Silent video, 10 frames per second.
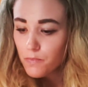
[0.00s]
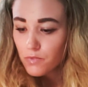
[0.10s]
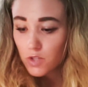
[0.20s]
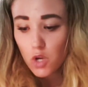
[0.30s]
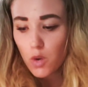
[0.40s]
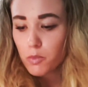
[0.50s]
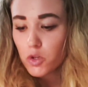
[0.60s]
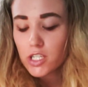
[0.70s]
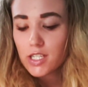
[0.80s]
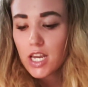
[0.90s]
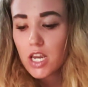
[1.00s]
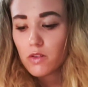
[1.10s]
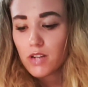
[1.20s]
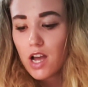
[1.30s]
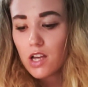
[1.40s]
So I brought it here
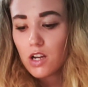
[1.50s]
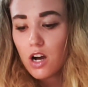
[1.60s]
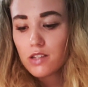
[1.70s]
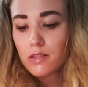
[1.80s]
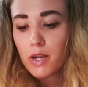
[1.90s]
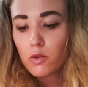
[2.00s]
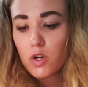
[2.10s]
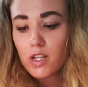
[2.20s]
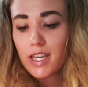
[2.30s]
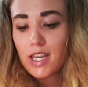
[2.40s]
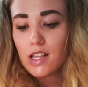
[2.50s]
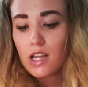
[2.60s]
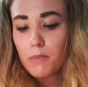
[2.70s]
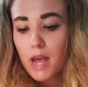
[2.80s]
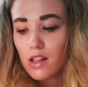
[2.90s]
and I asked my royal
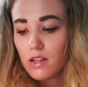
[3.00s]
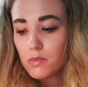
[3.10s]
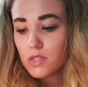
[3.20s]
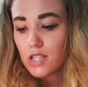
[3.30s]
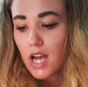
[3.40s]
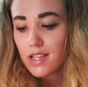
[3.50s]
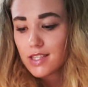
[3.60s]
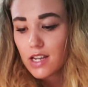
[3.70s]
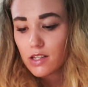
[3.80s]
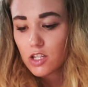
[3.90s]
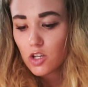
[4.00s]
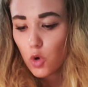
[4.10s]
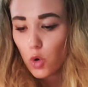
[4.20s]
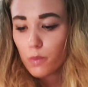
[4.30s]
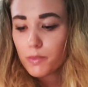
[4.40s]
healer Pelham to dissect the
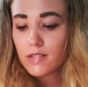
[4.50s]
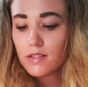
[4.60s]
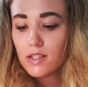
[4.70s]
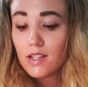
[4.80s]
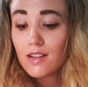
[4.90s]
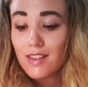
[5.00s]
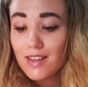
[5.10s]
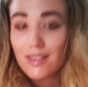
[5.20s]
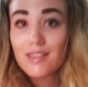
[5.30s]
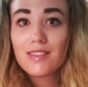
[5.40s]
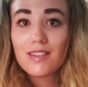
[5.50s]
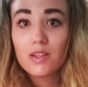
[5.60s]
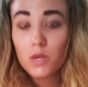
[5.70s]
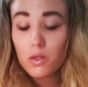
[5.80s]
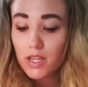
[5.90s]
corpse. This is
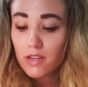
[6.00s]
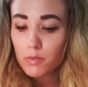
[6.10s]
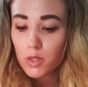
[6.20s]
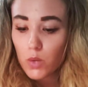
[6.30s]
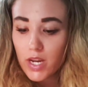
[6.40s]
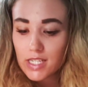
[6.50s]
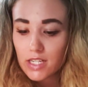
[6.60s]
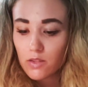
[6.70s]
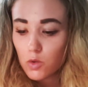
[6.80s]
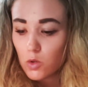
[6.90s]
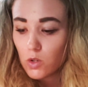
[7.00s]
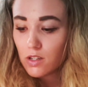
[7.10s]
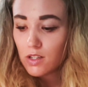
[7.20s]
what we have been waiting for.